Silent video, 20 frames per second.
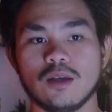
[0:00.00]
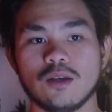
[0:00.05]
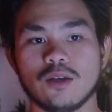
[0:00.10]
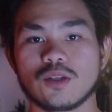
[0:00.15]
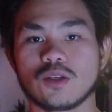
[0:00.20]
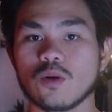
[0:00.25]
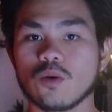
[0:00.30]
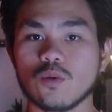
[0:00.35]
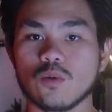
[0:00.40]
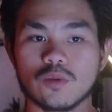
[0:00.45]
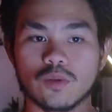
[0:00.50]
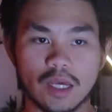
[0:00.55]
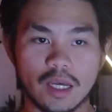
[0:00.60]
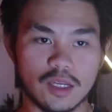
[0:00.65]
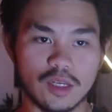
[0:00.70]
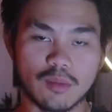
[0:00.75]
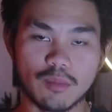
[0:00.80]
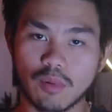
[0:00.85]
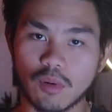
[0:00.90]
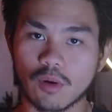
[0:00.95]
So
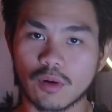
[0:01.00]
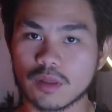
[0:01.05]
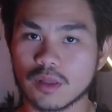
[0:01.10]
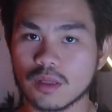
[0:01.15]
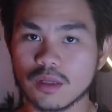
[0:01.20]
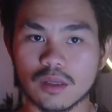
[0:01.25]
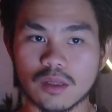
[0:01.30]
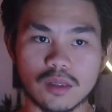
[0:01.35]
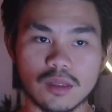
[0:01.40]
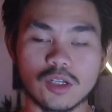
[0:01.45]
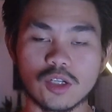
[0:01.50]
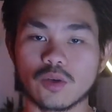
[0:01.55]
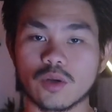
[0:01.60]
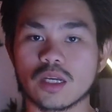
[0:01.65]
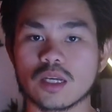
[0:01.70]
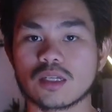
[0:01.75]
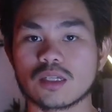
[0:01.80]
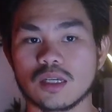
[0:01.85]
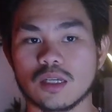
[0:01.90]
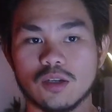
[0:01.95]
then you pour the
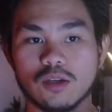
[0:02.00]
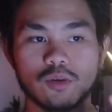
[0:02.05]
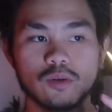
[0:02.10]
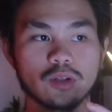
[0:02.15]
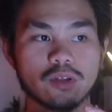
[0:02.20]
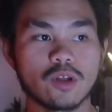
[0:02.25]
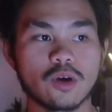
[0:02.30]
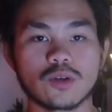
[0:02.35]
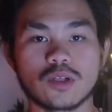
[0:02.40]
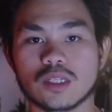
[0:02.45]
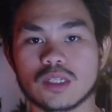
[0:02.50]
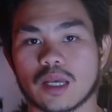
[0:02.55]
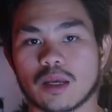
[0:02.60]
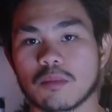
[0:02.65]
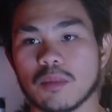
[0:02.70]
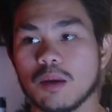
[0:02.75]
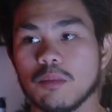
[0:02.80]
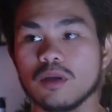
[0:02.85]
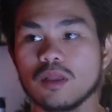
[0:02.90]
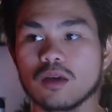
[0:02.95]
drinks and you'll notice like
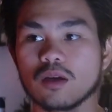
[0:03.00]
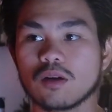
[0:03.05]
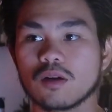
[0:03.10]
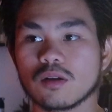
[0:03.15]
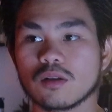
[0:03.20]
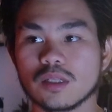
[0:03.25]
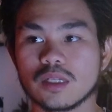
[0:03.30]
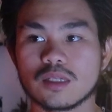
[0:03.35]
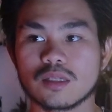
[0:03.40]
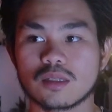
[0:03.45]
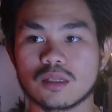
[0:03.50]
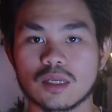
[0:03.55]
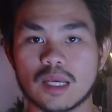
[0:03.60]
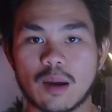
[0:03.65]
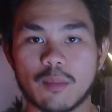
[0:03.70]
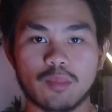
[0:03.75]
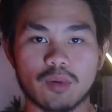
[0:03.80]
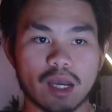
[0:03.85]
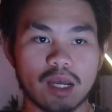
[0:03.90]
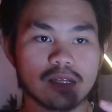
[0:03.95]
maybe the girl is
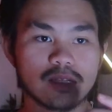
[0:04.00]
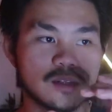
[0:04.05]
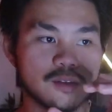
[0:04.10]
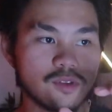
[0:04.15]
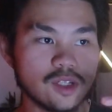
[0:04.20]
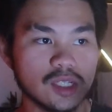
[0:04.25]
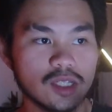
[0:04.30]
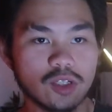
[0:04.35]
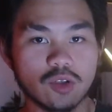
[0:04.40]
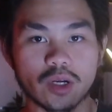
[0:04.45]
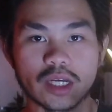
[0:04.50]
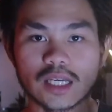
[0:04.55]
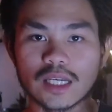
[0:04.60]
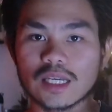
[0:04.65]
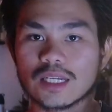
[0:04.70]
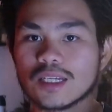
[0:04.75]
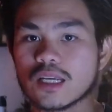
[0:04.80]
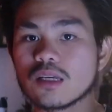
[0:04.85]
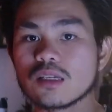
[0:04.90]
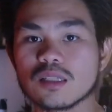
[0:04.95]
apprehensive, she's
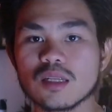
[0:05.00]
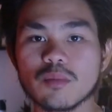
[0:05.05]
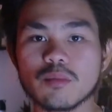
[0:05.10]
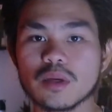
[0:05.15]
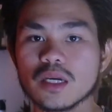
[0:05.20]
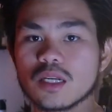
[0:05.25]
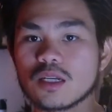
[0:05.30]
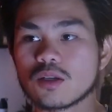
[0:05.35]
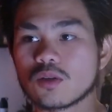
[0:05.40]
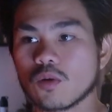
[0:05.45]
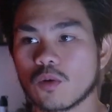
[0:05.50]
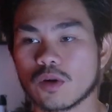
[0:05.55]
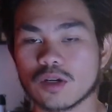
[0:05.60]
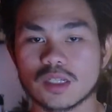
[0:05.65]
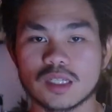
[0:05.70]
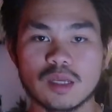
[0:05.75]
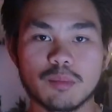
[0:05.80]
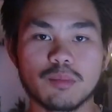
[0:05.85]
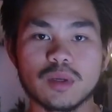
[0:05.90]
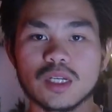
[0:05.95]
drinking just a bit or
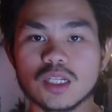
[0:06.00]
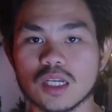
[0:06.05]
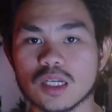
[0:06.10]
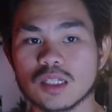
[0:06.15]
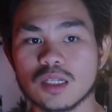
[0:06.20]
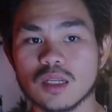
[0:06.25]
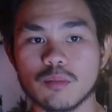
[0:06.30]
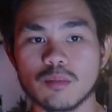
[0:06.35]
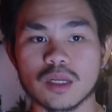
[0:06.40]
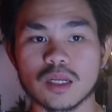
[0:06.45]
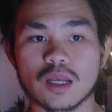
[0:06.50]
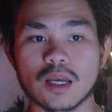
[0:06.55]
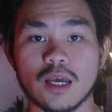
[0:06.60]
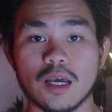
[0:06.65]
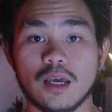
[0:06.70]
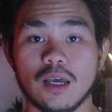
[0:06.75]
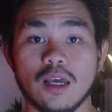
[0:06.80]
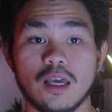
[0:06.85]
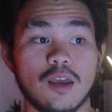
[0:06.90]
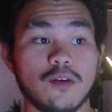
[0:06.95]
sipping just a bit.
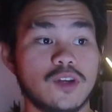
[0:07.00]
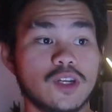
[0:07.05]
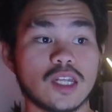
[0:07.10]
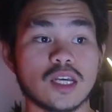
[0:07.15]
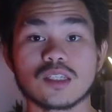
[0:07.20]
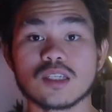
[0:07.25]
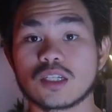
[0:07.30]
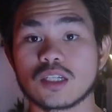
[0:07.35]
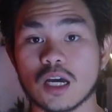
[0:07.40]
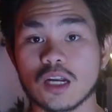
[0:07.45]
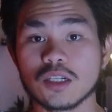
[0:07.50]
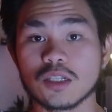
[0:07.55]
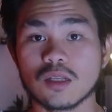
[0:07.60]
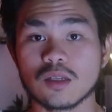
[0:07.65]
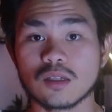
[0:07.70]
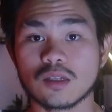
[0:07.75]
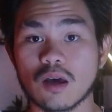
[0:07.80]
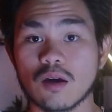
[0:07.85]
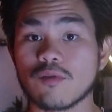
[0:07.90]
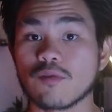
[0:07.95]
If she doesn't touch the
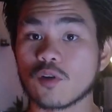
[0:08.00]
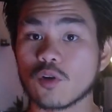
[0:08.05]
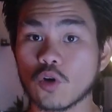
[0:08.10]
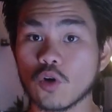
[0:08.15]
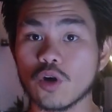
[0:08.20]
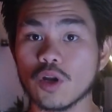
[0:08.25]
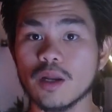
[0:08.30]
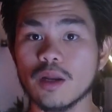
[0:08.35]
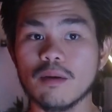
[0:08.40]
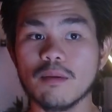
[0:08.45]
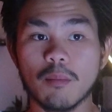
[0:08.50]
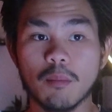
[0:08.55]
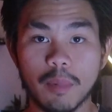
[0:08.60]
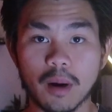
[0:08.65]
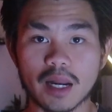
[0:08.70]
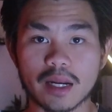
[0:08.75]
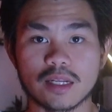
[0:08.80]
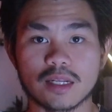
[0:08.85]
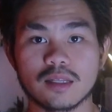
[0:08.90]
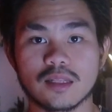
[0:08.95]
stuff, good,
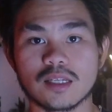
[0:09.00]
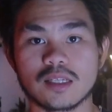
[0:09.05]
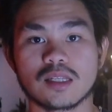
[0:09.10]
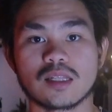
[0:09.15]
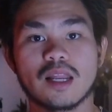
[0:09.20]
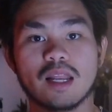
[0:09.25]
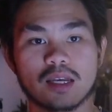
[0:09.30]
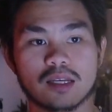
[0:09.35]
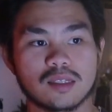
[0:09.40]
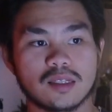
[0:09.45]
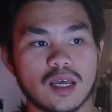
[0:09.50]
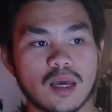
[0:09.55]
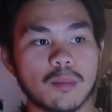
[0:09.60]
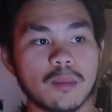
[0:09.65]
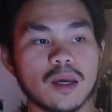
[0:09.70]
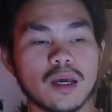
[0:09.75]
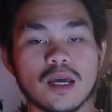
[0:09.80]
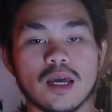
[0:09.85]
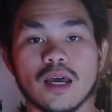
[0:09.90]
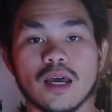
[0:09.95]
but this is the next step.
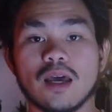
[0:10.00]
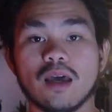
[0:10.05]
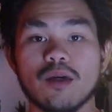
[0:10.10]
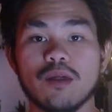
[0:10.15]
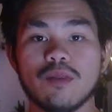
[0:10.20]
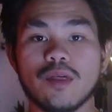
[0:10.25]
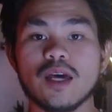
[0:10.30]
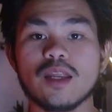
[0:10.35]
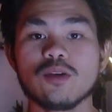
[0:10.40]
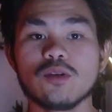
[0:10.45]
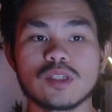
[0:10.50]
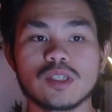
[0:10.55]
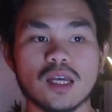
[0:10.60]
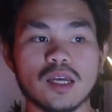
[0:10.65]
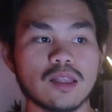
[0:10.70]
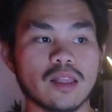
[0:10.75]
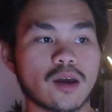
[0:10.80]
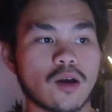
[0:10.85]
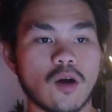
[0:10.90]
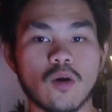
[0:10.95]
Then you
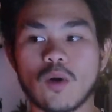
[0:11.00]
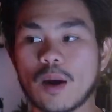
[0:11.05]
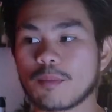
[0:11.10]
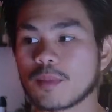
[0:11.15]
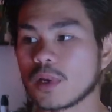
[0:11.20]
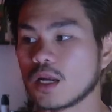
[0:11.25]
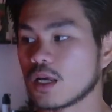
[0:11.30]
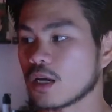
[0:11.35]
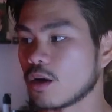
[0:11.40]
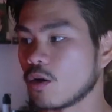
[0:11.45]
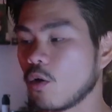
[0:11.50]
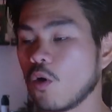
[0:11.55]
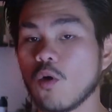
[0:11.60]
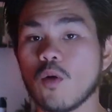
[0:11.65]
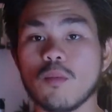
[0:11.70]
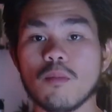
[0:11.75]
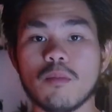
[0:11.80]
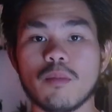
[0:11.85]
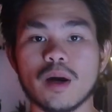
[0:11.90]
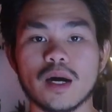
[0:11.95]
say like, oh, I'm gonna go
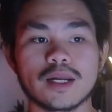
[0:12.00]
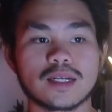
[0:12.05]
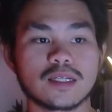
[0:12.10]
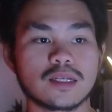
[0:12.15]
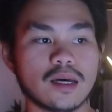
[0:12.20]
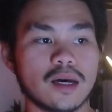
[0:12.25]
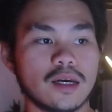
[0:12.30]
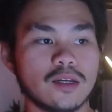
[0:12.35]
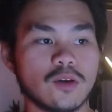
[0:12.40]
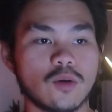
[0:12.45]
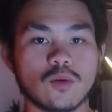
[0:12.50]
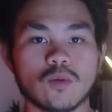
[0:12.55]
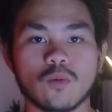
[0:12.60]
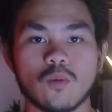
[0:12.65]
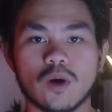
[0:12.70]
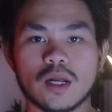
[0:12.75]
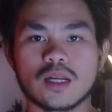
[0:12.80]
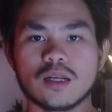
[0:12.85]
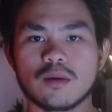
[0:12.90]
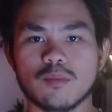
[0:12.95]
home, but I don't
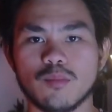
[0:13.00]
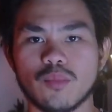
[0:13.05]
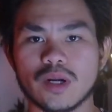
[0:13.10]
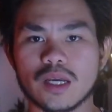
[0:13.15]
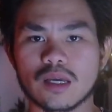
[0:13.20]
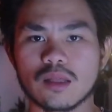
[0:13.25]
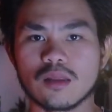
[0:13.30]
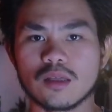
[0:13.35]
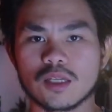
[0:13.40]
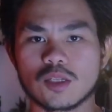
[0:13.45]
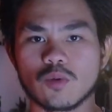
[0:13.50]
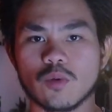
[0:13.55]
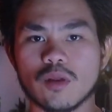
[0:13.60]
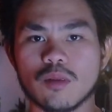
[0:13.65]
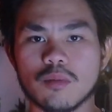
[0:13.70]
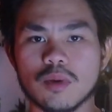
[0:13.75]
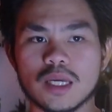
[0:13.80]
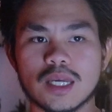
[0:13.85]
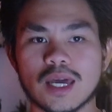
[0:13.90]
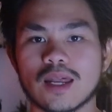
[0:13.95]
want to bring this
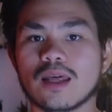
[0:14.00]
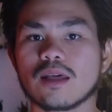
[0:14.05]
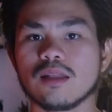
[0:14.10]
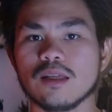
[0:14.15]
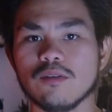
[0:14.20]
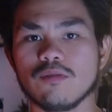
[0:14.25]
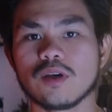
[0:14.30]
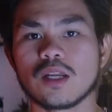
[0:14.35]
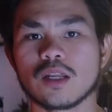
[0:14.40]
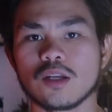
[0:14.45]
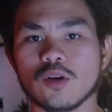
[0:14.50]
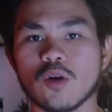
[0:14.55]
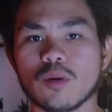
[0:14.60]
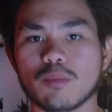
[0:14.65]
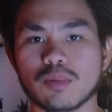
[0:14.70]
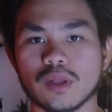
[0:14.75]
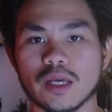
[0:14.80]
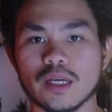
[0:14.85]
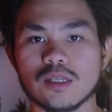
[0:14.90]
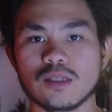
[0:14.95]
with me. Can I leave it at your
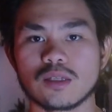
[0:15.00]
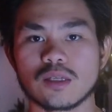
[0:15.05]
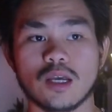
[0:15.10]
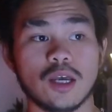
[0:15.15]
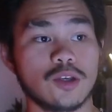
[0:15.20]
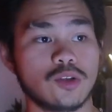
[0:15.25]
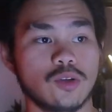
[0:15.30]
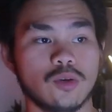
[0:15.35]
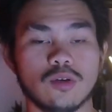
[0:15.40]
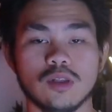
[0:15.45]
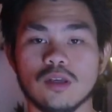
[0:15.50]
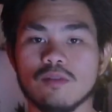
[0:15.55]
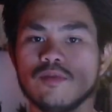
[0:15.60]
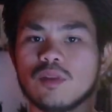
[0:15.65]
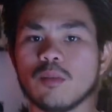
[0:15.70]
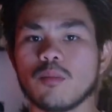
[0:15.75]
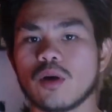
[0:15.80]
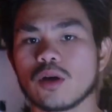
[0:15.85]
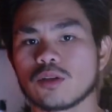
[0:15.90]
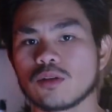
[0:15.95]
place? So you leave
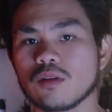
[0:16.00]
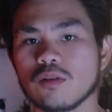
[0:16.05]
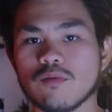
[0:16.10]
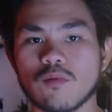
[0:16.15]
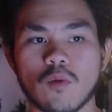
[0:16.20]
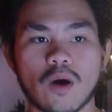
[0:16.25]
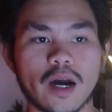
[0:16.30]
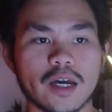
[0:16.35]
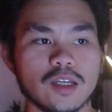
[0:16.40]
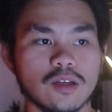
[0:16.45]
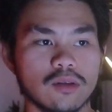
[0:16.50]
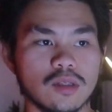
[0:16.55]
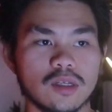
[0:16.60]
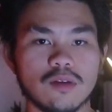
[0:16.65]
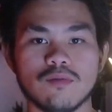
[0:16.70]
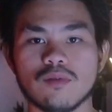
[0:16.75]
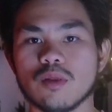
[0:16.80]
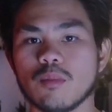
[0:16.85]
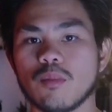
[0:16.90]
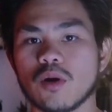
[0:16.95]
the bottle of wine, you
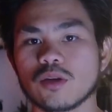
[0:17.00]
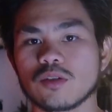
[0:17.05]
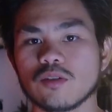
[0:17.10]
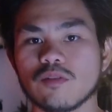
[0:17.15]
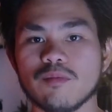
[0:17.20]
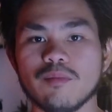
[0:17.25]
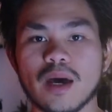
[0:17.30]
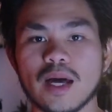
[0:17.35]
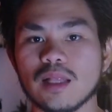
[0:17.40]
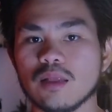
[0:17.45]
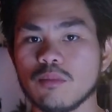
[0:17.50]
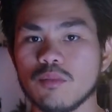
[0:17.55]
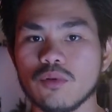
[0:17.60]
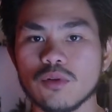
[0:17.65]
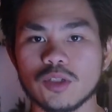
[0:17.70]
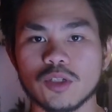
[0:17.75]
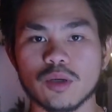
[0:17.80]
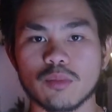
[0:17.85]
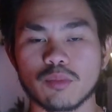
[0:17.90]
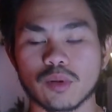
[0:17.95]
leave the bottle of Malibu
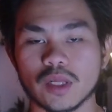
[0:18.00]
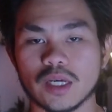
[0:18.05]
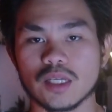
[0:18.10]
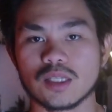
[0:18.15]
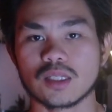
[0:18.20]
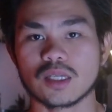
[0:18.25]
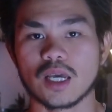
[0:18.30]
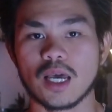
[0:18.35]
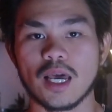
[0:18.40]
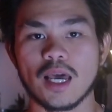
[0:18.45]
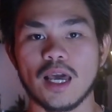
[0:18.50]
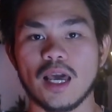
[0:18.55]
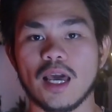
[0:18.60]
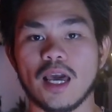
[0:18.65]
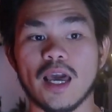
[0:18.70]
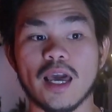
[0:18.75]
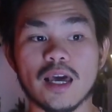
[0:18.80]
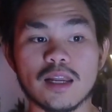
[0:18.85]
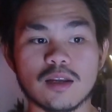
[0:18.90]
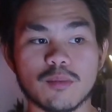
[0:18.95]
at your place.
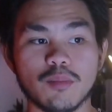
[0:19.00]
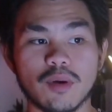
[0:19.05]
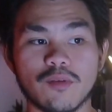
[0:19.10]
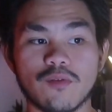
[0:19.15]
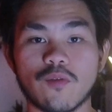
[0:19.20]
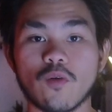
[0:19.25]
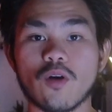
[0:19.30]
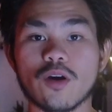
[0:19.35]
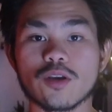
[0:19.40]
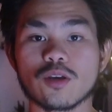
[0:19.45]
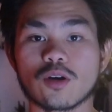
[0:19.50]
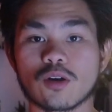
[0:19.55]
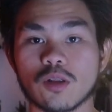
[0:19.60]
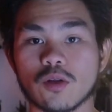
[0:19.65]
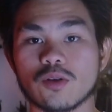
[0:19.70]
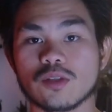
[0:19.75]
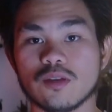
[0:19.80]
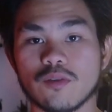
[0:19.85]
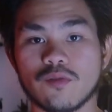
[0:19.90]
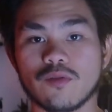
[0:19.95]
And before you
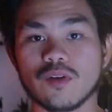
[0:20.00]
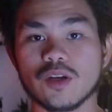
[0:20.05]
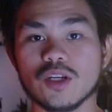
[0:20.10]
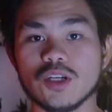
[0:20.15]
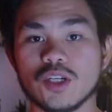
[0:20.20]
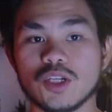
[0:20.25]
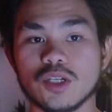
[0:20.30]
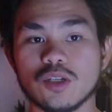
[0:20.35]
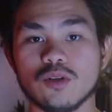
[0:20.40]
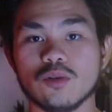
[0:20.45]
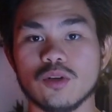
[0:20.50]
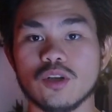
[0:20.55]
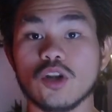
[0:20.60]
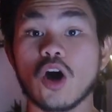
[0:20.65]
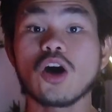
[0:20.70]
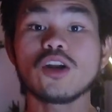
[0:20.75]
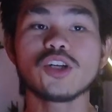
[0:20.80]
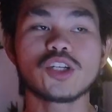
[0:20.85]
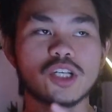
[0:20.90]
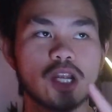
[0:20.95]
close the fridge, you
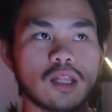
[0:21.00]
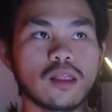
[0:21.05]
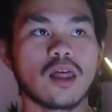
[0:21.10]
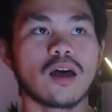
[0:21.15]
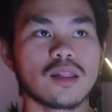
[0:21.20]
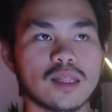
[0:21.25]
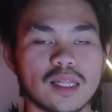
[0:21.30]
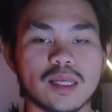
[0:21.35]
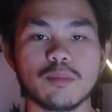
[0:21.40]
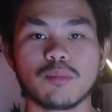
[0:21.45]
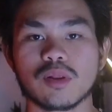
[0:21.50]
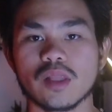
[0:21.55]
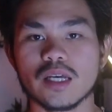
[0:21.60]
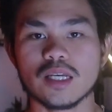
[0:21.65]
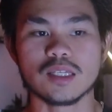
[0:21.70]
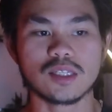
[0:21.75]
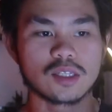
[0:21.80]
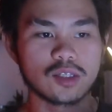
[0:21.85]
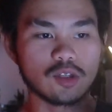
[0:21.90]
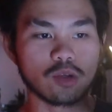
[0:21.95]
nonchalantly,
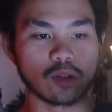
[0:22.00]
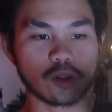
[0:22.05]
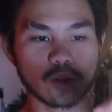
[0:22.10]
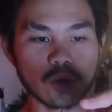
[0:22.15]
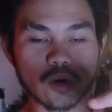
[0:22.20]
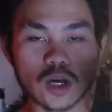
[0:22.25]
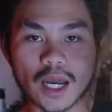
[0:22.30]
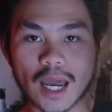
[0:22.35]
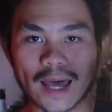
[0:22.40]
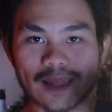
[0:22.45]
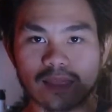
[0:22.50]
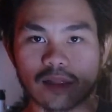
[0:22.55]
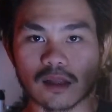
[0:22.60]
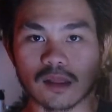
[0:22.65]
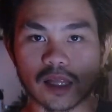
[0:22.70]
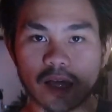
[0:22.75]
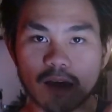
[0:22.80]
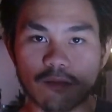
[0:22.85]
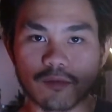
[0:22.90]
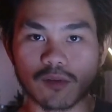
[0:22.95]
please, you look at the
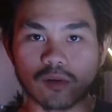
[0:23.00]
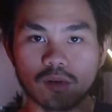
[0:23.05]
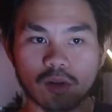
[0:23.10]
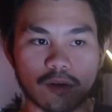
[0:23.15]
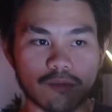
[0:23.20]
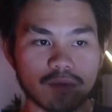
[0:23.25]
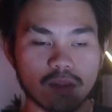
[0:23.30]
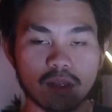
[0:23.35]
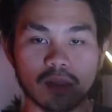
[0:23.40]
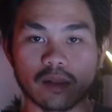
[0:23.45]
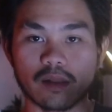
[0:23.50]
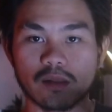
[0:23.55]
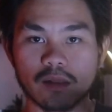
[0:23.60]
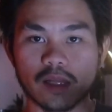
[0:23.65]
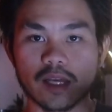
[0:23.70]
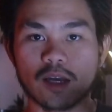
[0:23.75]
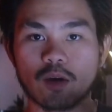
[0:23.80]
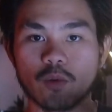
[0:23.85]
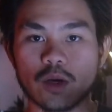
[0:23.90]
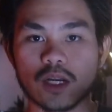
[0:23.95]
level of the
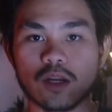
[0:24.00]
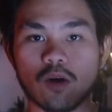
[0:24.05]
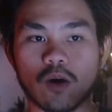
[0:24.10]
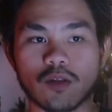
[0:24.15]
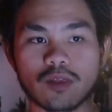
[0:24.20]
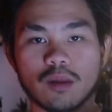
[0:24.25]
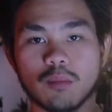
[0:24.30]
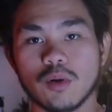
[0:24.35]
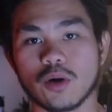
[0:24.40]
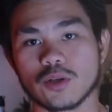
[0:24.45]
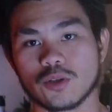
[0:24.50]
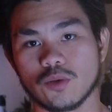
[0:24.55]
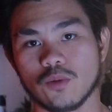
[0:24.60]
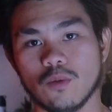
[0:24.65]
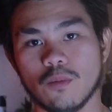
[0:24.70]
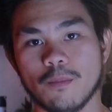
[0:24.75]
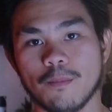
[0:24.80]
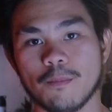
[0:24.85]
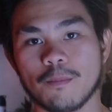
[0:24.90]
liquid on the bottle.